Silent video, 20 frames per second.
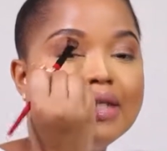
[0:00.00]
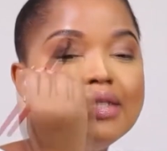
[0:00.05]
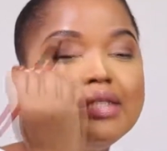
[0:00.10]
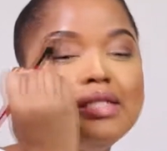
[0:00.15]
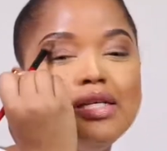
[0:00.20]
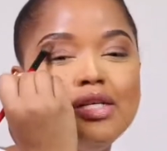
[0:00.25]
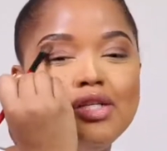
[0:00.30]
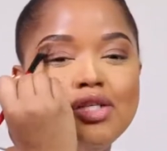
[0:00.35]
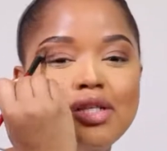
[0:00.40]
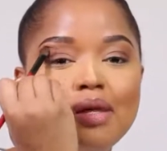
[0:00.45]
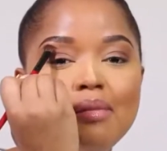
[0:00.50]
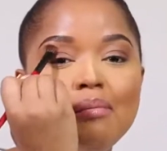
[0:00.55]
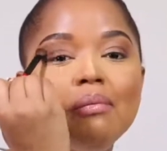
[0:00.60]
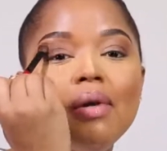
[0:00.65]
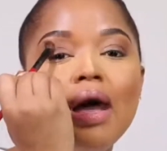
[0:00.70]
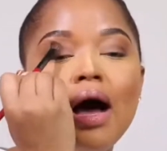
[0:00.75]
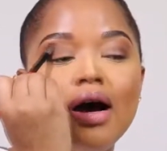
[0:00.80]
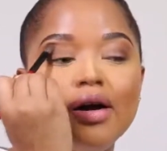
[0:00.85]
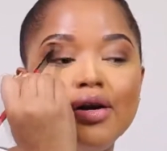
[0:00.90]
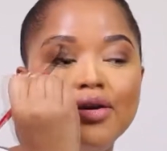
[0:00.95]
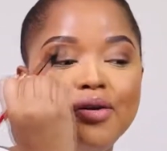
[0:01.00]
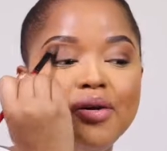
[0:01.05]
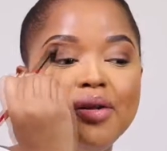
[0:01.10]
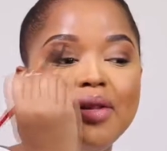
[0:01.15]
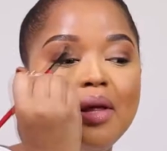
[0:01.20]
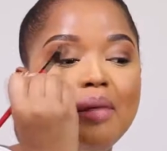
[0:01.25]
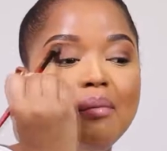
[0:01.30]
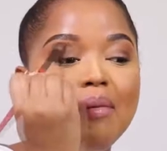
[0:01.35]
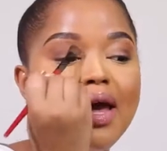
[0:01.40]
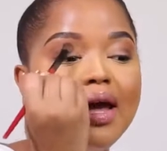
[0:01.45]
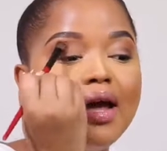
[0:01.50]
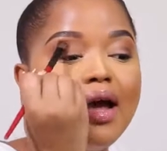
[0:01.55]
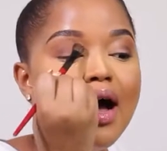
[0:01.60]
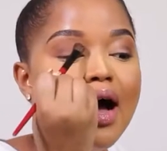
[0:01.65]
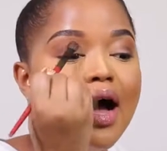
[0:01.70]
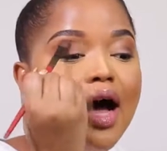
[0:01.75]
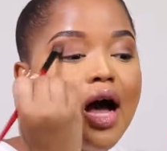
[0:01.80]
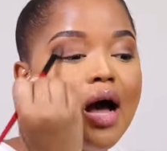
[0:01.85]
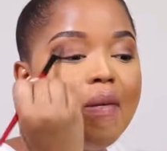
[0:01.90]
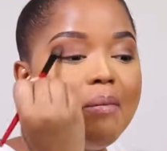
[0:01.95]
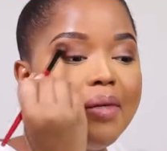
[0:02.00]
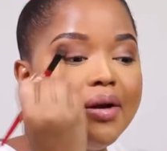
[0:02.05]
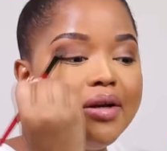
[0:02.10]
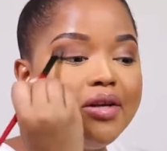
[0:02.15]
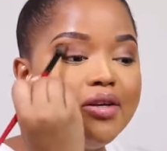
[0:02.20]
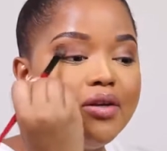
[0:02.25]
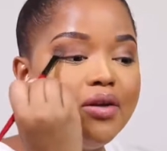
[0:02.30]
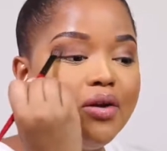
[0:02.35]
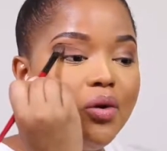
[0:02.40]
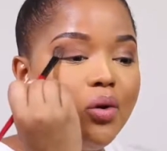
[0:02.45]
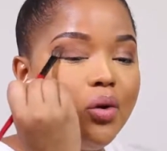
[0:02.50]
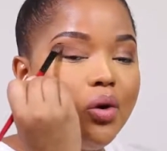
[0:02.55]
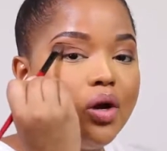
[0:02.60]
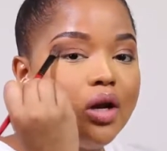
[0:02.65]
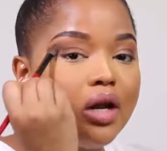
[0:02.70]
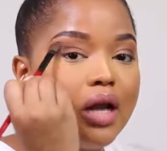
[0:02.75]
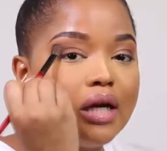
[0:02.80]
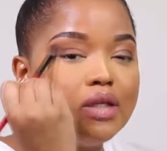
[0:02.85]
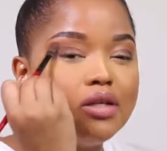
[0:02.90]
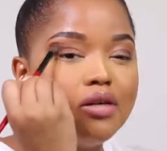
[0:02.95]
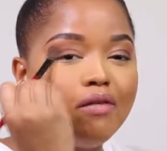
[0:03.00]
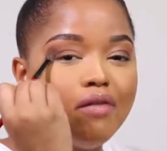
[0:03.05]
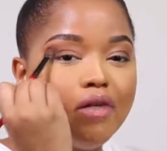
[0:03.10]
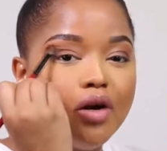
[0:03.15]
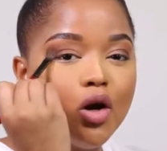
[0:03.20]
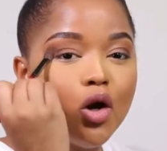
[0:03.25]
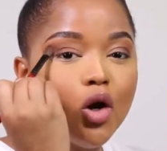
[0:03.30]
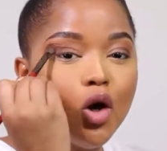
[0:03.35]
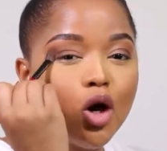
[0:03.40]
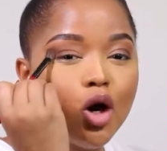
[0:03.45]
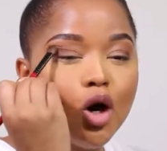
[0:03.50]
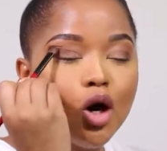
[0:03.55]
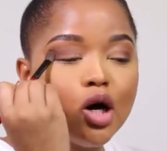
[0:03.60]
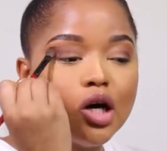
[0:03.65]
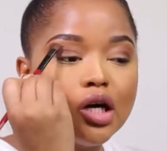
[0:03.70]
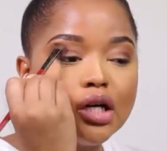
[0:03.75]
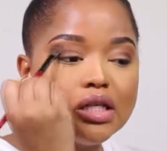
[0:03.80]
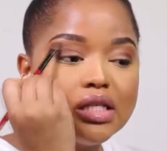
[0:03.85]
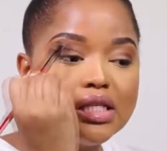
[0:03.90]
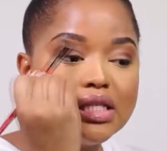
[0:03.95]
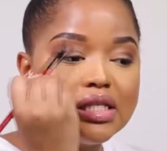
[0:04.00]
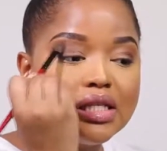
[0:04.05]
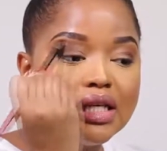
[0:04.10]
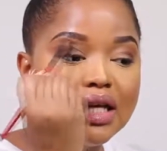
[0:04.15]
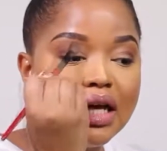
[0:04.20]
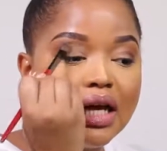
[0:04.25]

teach them how to do their makeup and do like different looks,